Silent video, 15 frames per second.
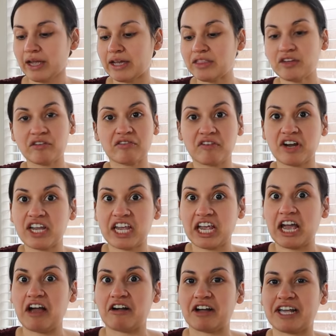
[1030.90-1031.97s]
And they're freaking
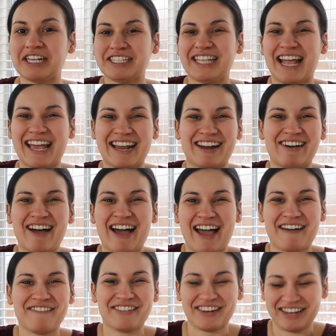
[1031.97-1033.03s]
out because they don't
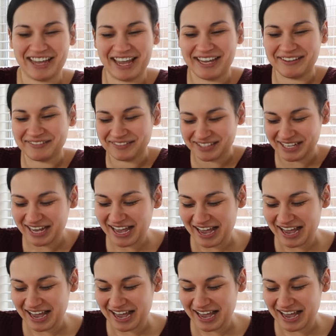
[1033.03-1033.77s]
have their games.